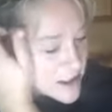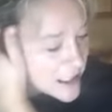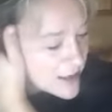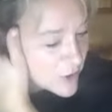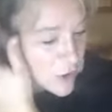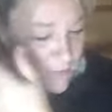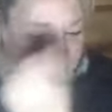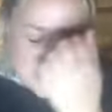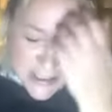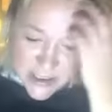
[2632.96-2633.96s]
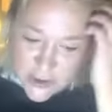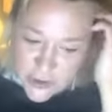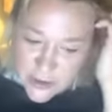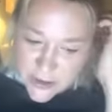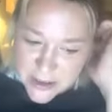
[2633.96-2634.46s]
going to have a
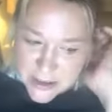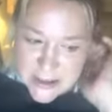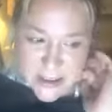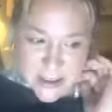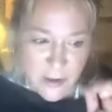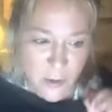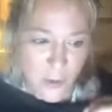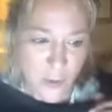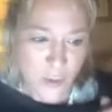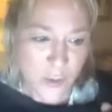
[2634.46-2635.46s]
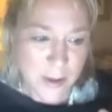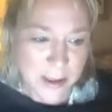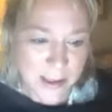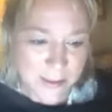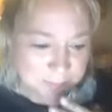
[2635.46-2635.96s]
conversation that, or
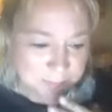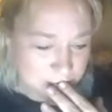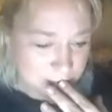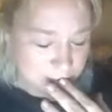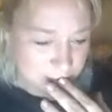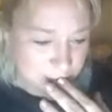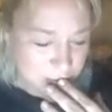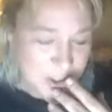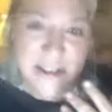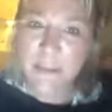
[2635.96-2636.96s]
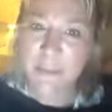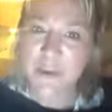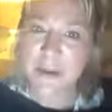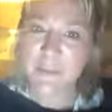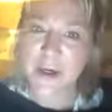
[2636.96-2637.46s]
just
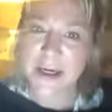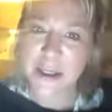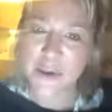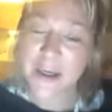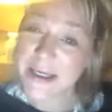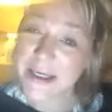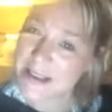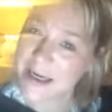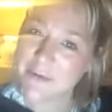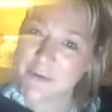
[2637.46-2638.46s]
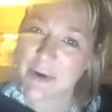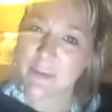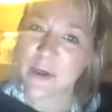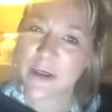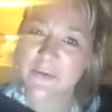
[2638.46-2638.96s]
something where I know I need to have the
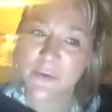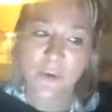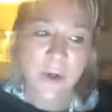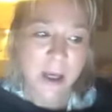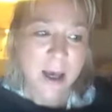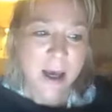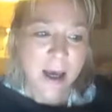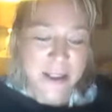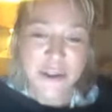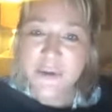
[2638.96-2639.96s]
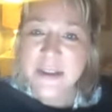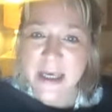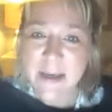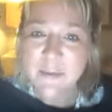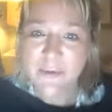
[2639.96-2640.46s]
right words for, I do
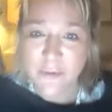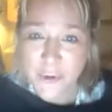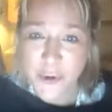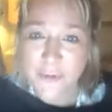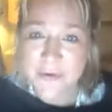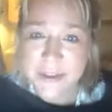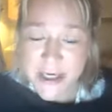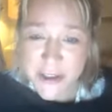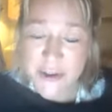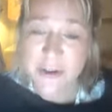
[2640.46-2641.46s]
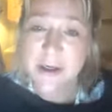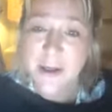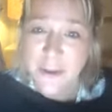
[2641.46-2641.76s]
say before the conversation,